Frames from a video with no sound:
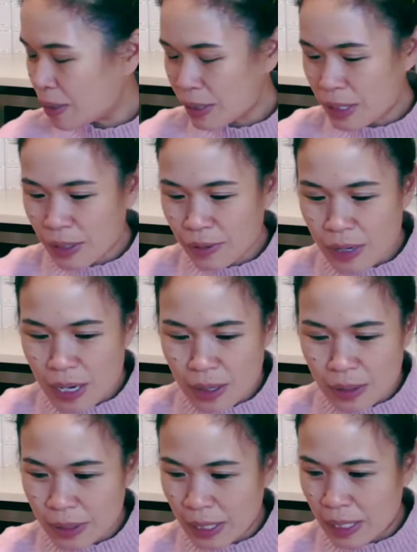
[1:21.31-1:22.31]
Silver
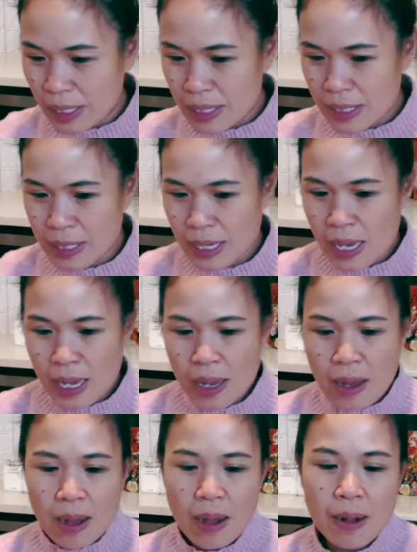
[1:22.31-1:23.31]
Needle is
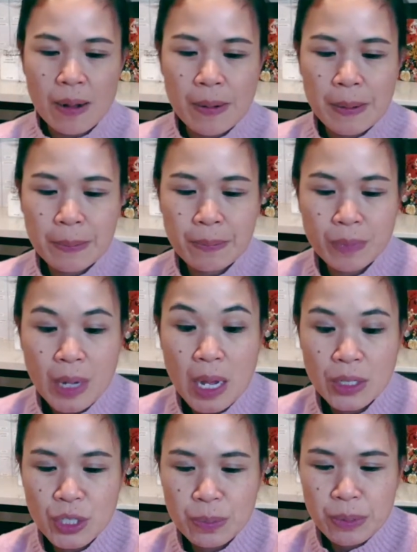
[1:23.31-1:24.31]

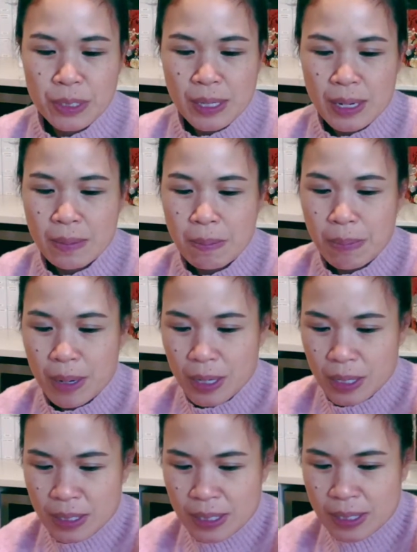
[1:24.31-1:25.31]
100%
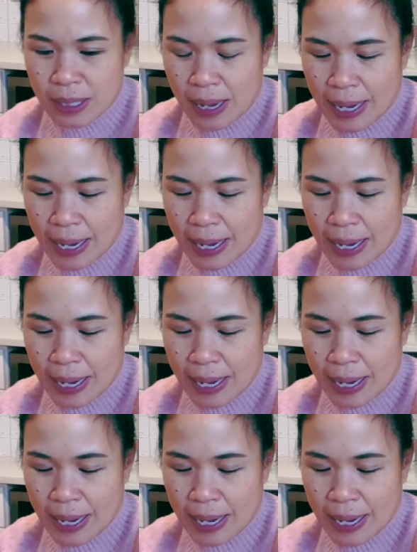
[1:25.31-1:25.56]
buds,